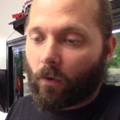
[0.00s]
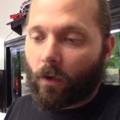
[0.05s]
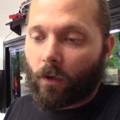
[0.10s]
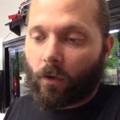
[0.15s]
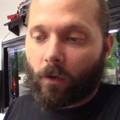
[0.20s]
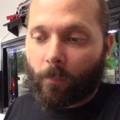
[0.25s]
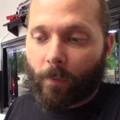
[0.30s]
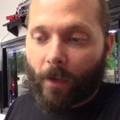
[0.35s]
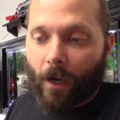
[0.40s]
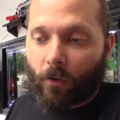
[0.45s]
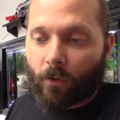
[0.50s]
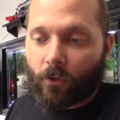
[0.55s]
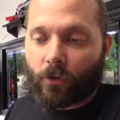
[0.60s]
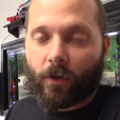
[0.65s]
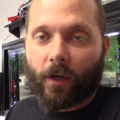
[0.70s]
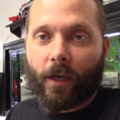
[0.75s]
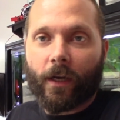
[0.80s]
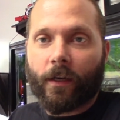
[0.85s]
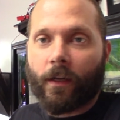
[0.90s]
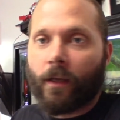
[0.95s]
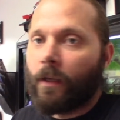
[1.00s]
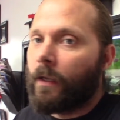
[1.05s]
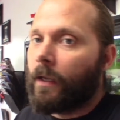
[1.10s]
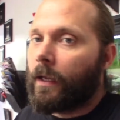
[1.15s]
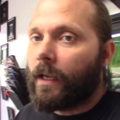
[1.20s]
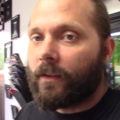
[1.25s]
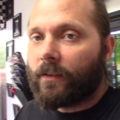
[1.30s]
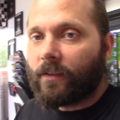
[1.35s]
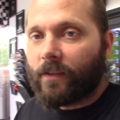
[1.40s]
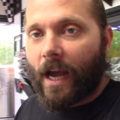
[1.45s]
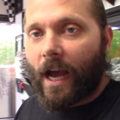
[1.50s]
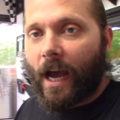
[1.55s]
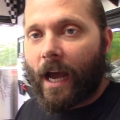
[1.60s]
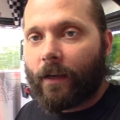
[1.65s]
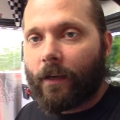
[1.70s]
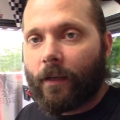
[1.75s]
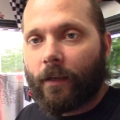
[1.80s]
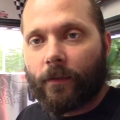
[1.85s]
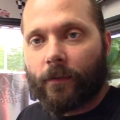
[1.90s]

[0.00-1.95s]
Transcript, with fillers: under a powertrain. It's not.